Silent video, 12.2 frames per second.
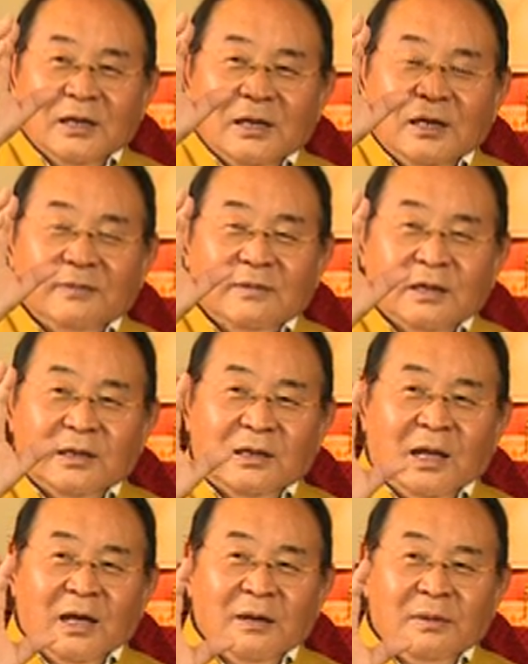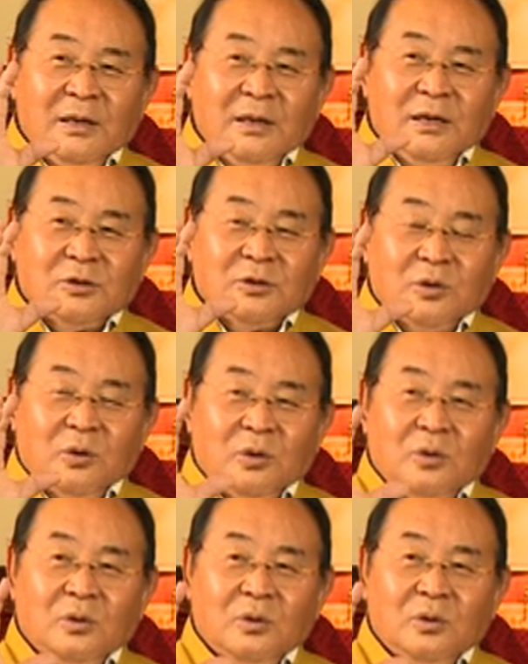If the Lama is
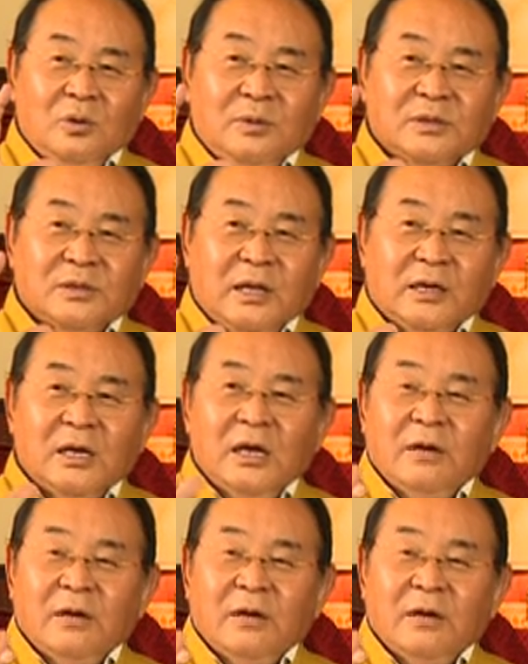always like,